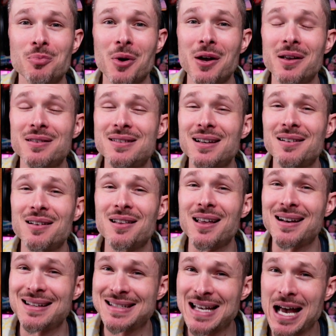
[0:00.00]
But a
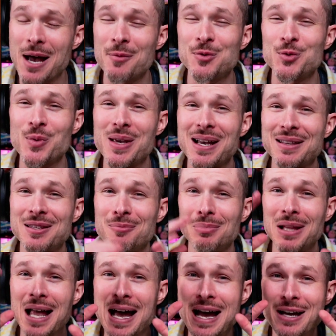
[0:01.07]
lot of times we got the
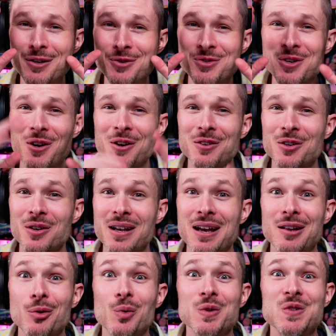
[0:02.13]
blinders on to
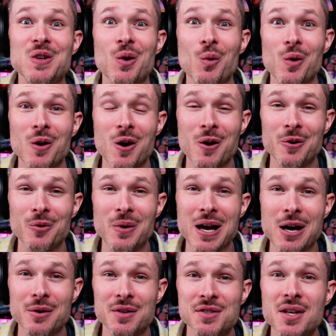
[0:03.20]
kind of what's going on
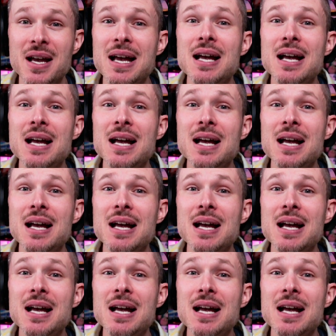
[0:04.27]
around us.